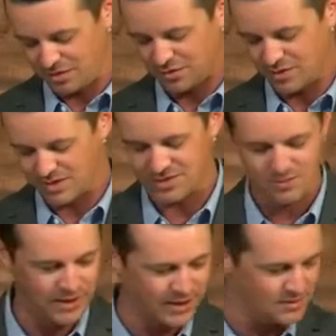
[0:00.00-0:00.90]
through this
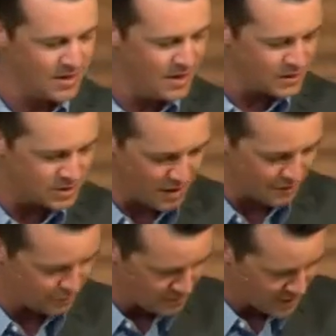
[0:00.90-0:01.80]
so we can
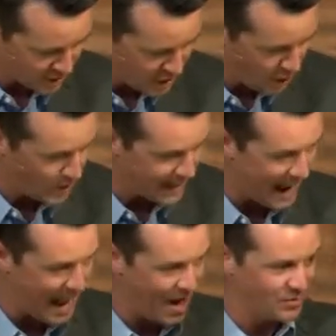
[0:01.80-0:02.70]
start from the going
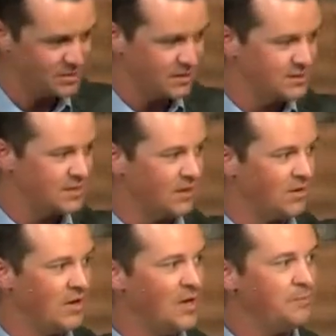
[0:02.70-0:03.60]
out
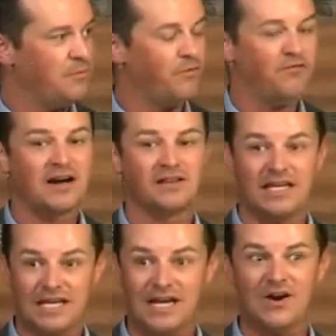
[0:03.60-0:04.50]
until people finally
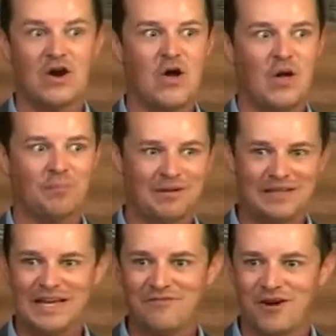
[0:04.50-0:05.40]
hear,
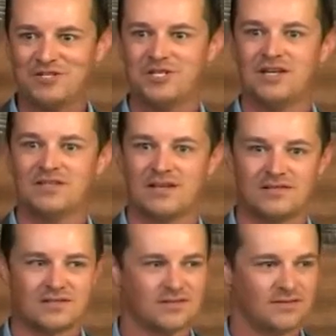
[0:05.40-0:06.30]
believe on
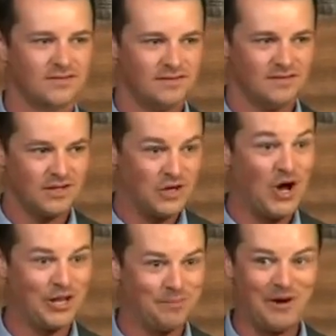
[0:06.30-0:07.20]
Jesus,
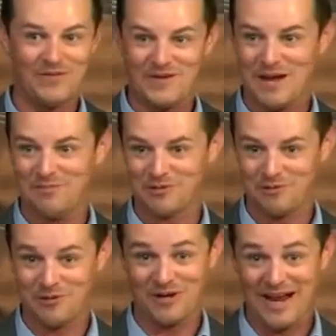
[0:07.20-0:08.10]
call upon the name of the
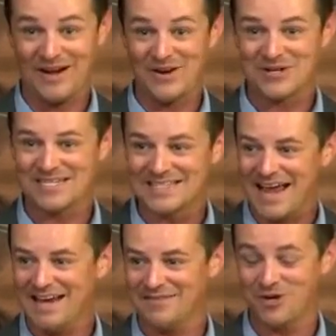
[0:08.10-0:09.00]
Lord, and are
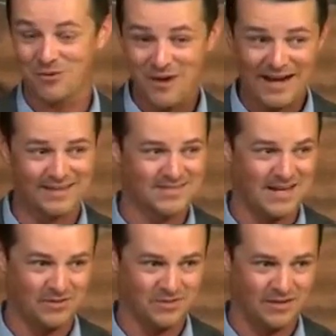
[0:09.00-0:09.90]
saved, are
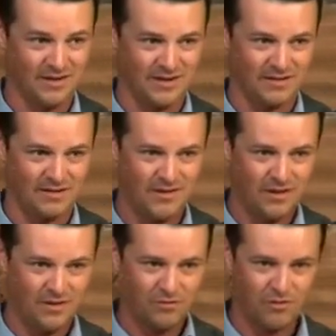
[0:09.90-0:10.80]
reconciled to God.
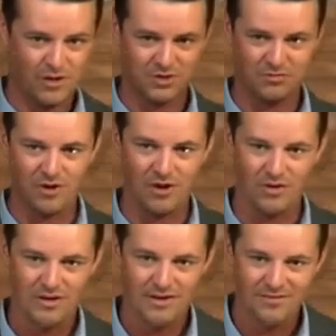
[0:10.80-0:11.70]
First of
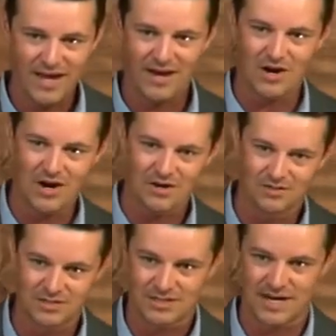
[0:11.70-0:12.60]
all, they are
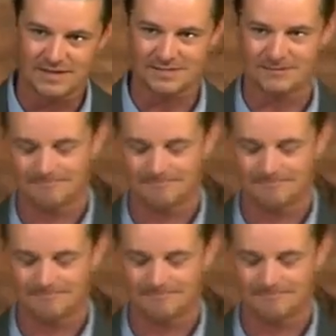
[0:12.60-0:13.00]
sent.